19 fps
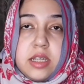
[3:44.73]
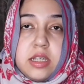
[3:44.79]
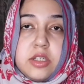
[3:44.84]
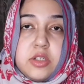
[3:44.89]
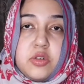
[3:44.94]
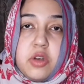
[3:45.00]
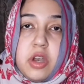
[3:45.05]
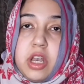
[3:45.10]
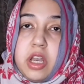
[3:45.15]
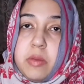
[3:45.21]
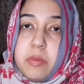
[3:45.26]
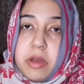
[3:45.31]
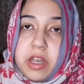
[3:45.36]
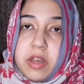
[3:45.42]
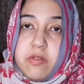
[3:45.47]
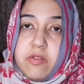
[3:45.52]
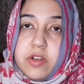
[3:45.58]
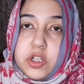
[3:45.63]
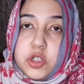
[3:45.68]
is really
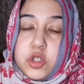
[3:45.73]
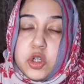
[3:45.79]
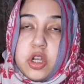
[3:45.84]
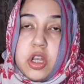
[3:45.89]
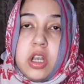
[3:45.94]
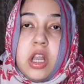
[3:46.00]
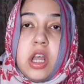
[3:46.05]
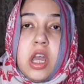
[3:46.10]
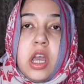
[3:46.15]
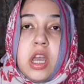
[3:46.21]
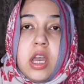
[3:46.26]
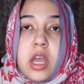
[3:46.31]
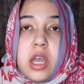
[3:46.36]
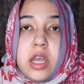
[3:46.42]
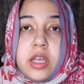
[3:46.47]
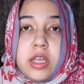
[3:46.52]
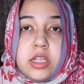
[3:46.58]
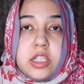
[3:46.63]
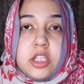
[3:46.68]
beneficial
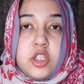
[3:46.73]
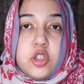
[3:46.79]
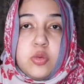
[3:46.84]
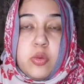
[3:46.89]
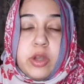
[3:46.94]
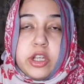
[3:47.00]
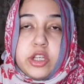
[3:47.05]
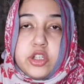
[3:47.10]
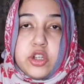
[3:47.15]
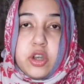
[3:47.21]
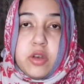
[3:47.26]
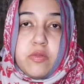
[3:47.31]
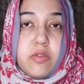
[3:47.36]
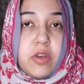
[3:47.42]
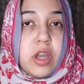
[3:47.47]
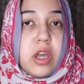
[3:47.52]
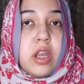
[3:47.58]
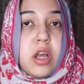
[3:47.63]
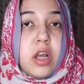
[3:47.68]
in a situation
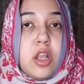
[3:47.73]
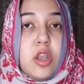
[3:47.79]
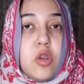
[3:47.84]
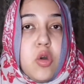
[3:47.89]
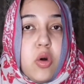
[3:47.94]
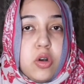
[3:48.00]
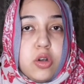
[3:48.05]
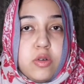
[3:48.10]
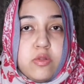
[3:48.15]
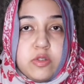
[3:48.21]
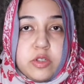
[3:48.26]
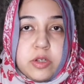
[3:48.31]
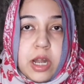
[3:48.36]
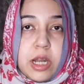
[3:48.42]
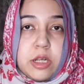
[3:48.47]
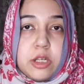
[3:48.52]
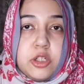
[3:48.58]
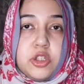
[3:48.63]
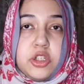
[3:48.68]
where a lot of
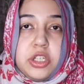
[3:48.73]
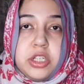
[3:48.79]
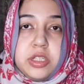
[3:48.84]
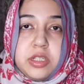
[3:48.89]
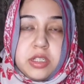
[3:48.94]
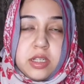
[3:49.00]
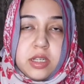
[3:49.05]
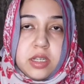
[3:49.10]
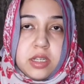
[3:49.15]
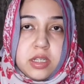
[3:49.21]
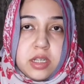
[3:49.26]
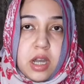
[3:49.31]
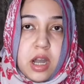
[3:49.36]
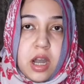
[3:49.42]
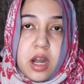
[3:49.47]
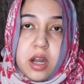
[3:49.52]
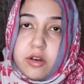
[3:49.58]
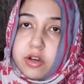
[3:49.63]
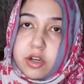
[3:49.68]
strategies
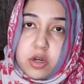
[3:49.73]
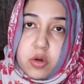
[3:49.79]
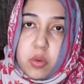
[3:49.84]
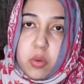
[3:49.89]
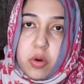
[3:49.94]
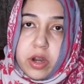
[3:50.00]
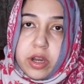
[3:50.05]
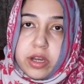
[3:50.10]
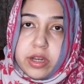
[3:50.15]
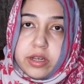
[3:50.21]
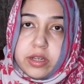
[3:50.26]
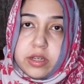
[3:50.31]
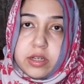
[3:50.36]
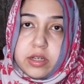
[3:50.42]
are required.